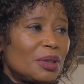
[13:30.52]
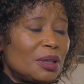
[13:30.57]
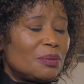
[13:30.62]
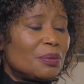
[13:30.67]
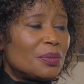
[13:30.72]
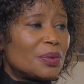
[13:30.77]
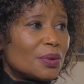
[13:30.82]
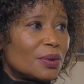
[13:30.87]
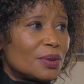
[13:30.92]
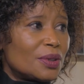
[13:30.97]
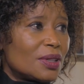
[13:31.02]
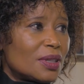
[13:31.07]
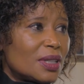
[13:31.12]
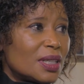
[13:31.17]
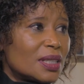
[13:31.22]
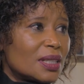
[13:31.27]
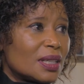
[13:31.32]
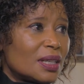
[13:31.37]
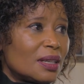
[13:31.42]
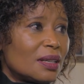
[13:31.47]
been brought to
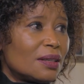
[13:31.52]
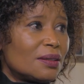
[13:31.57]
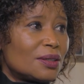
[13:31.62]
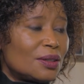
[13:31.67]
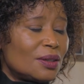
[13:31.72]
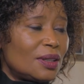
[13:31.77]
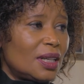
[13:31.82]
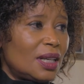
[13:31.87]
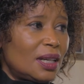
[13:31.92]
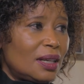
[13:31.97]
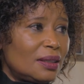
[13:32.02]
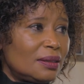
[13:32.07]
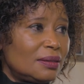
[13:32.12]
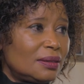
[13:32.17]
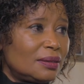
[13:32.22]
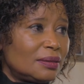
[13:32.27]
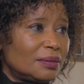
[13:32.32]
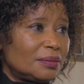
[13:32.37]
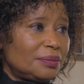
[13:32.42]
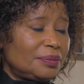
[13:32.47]
this earth to
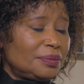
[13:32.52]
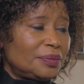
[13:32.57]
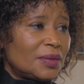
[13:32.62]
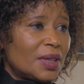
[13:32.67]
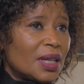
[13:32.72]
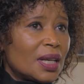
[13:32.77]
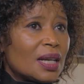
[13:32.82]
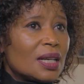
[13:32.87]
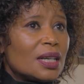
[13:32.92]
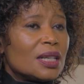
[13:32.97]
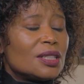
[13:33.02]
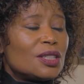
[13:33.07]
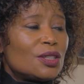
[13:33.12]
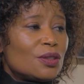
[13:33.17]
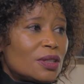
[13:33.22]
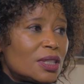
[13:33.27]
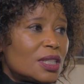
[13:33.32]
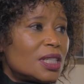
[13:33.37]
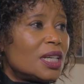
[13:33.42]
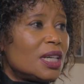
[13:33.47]
learn,
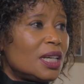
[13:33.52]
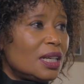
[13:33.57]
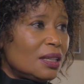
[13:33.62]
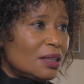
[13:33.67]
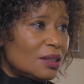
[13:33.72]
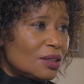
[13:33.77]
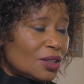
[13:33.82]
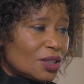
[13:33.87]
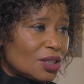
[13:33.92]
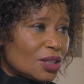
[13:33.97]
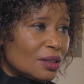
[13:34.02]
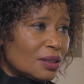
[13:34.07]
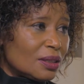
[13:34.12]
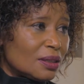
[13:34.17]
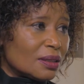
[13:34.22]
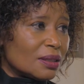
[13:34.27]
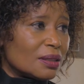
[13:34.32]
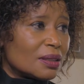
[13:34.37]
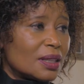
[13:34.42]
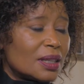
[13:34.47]
to teach,
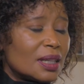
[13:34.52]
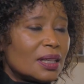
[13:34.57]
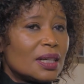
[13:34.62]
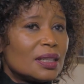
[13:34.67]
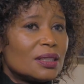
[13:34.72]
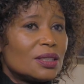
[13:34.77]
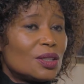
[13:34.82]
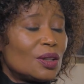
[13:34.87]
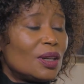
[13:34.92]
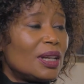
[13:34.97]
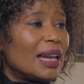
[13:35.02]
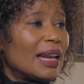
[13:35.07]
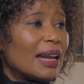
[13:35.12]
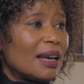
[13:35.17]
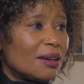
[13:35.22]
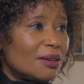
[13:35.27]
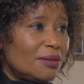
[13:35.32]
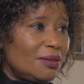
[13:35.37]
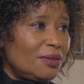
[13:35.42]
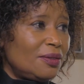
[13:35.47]
to
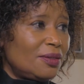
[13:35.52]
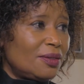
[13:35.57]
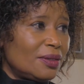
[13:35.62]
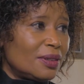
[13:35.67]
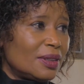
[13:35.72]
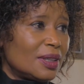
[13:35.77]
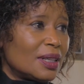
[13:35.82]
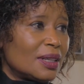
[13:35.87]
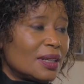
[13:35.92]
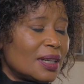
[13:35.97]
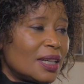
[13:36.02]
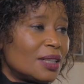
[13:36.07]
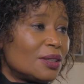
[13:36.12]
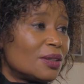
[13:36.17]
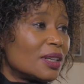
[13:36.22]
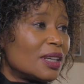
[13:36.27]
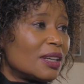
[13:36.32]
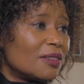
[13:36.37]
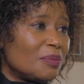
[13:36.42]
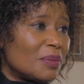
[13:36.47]
love, and
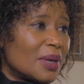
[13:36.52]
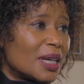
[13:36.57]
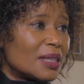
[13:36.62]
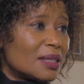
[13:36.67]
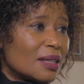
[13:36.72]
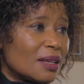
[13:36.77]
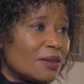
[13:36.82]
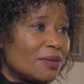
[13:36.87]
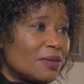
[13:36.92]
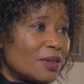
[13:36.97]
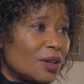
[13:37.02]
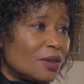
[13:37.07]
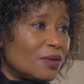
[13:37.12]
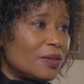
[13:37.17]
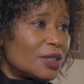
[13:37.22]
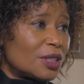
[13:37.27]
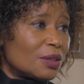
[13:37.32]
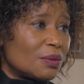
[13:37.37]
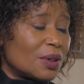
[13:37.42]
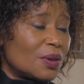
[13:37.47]
to give myself
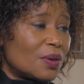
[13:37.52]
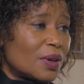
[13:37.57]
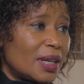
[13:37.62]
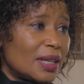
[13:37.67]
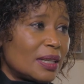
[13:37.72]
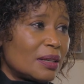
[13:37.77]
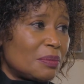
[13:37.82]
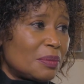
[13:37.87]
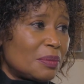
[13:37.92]
over to a greater